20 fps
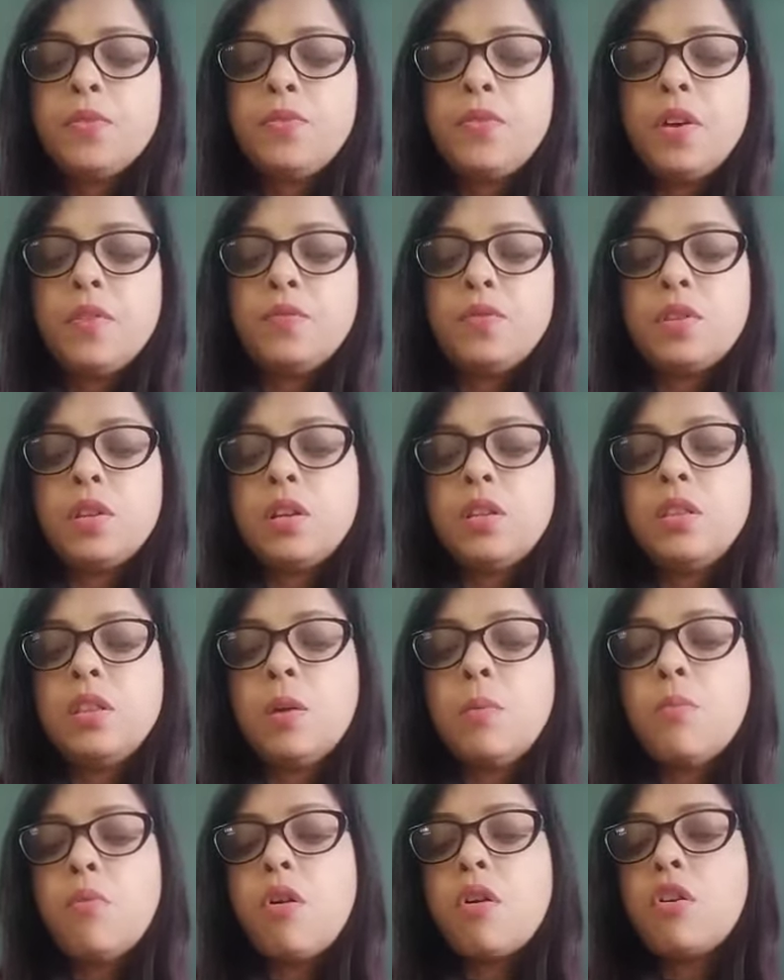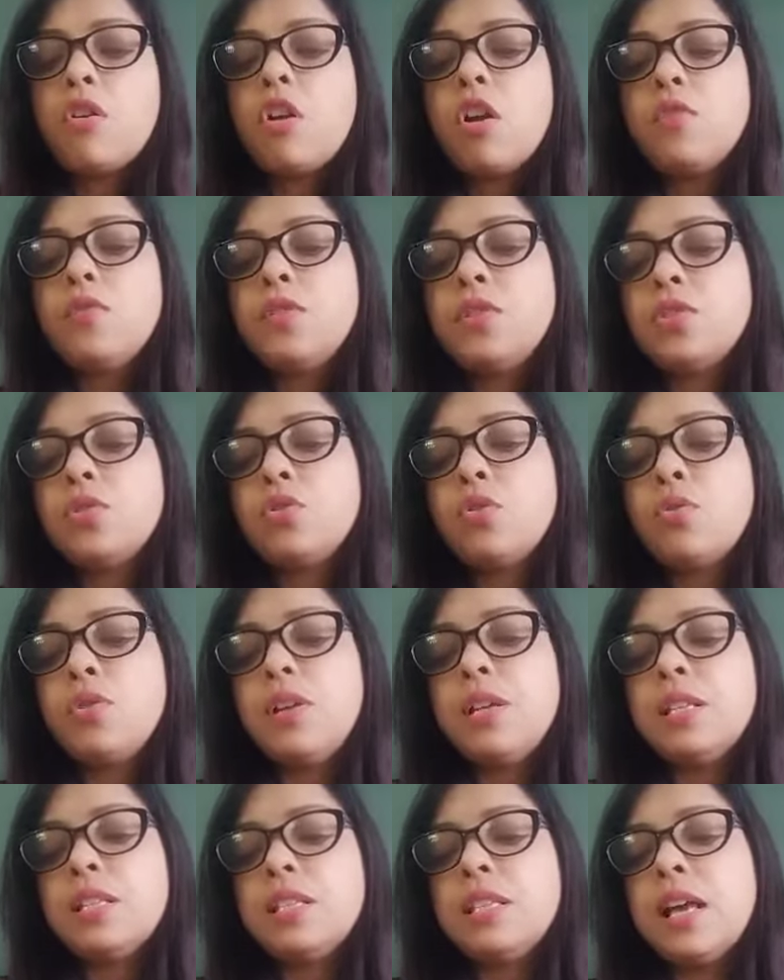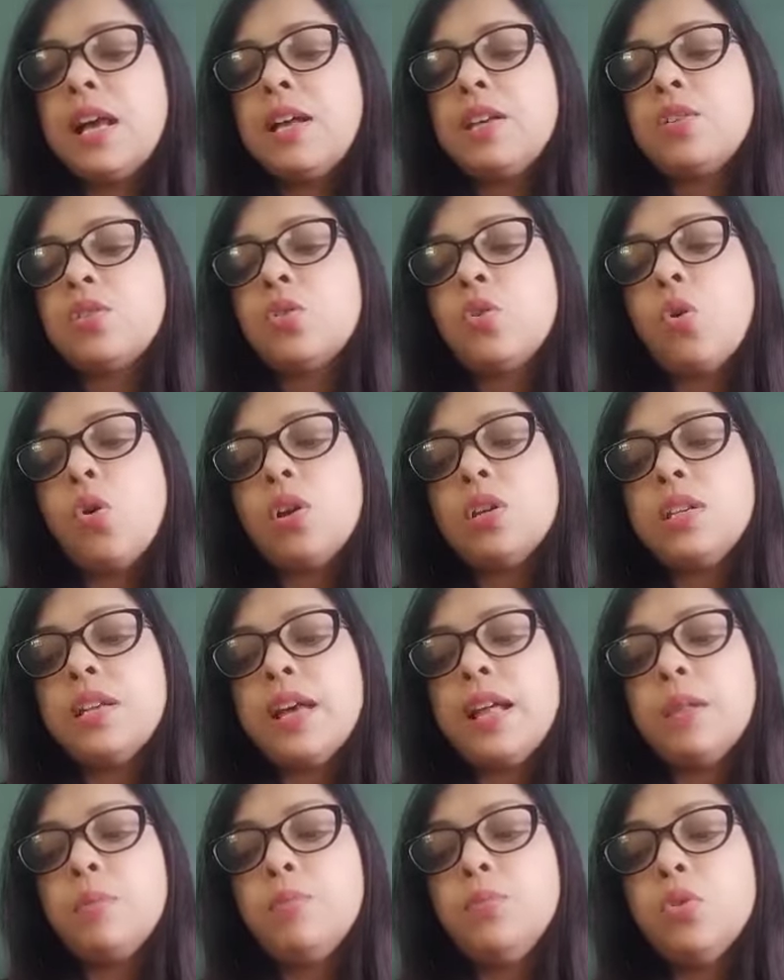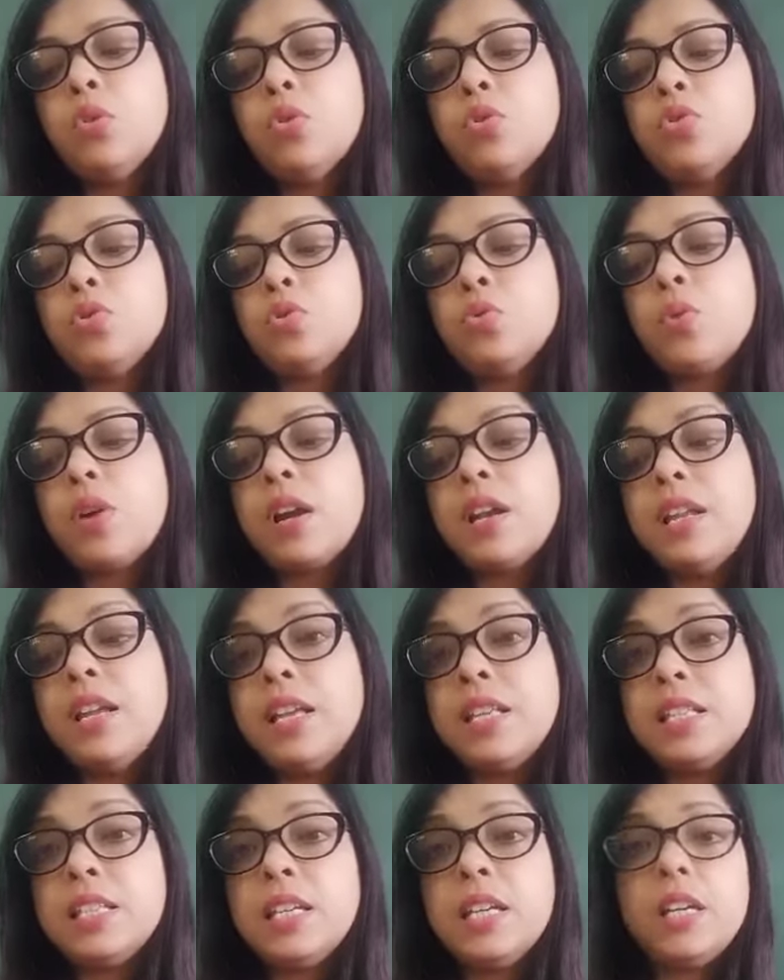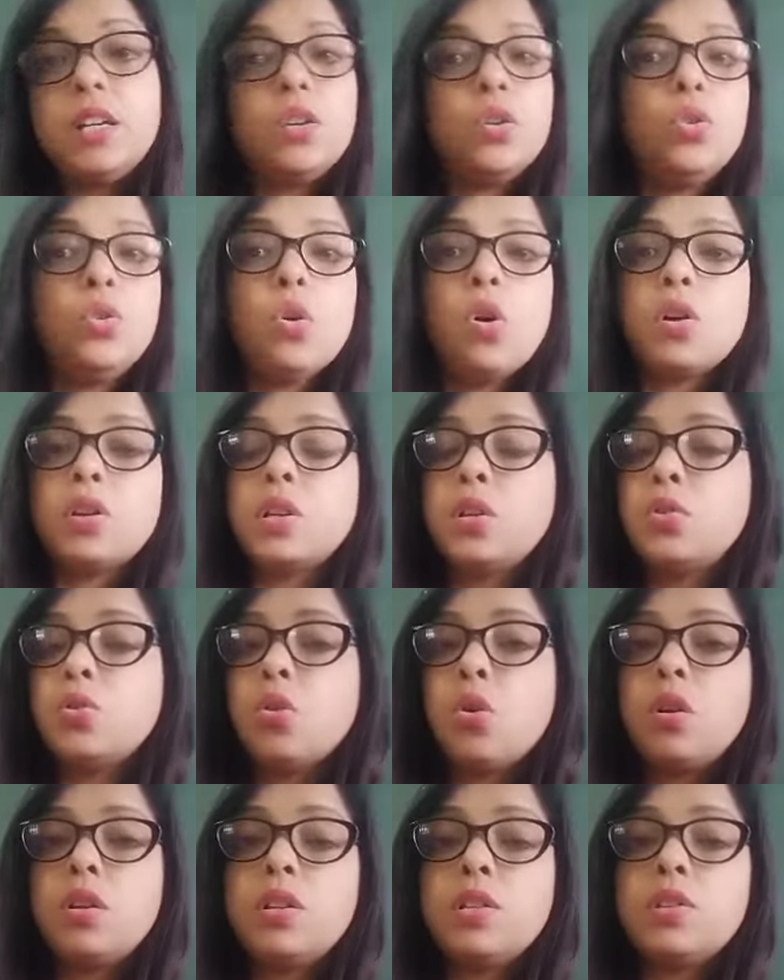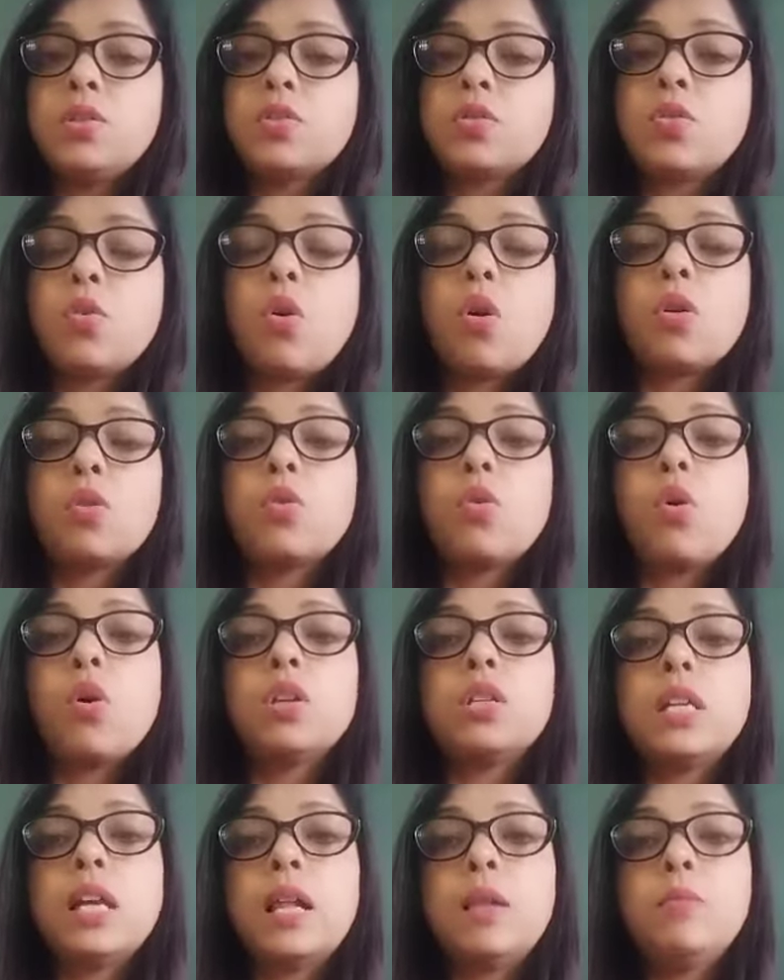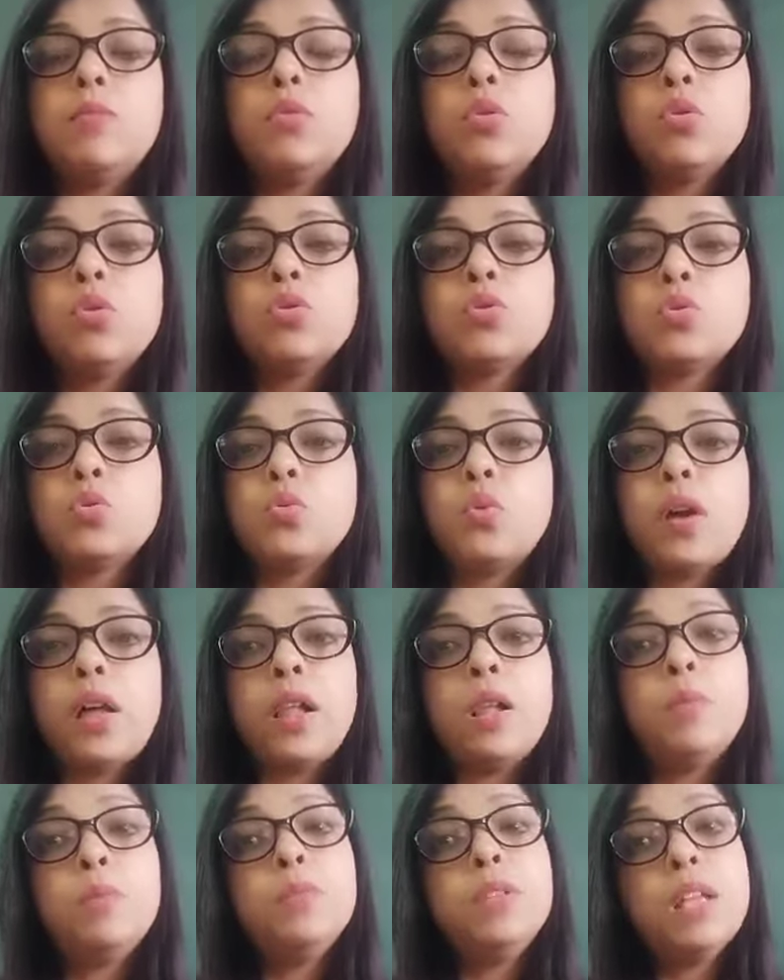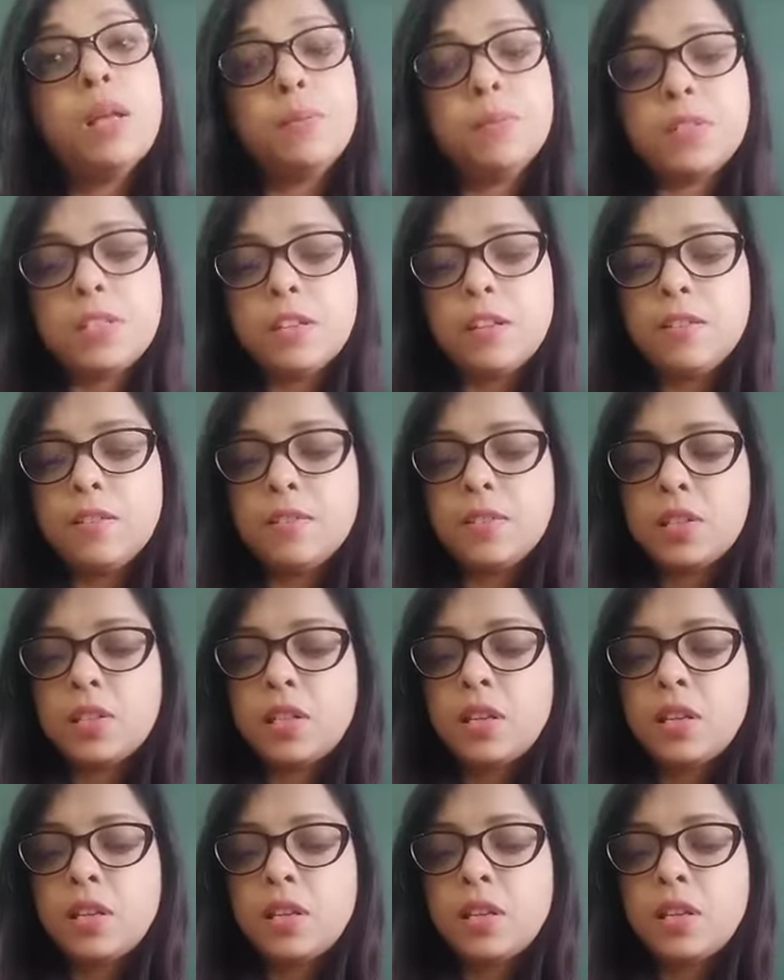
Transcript: Fifth, the moral of the story is that God help those who are lazy? Not at all. It is wrong. God help those who help themselves.